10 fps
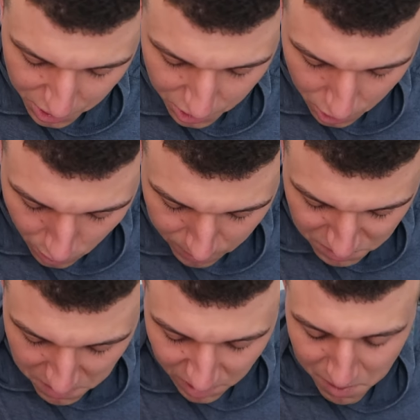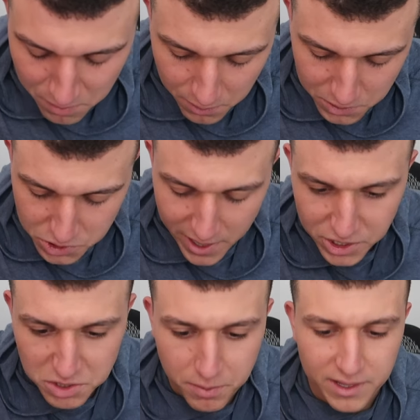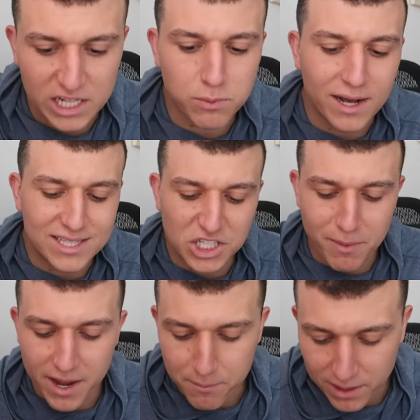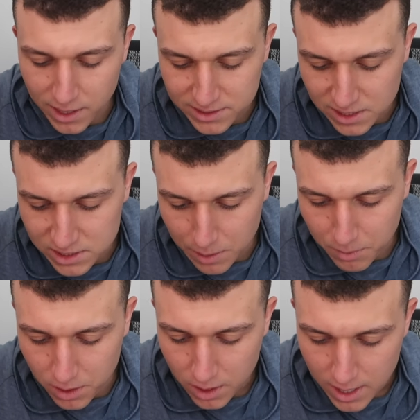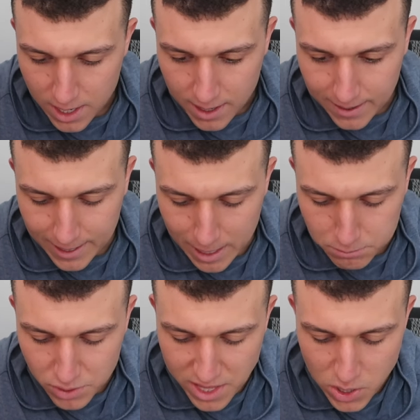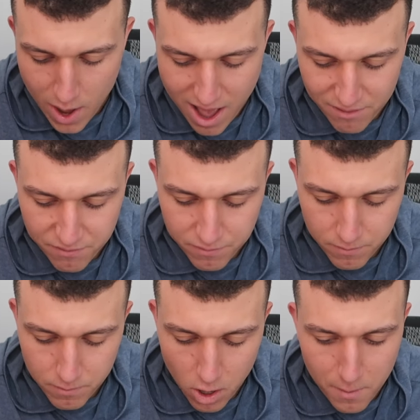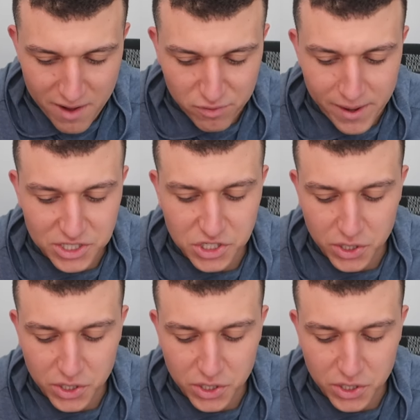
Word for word: you, you don't want to be speaking to people who are strangers, but that's why I sent you my, my license number um, so that you have all my information.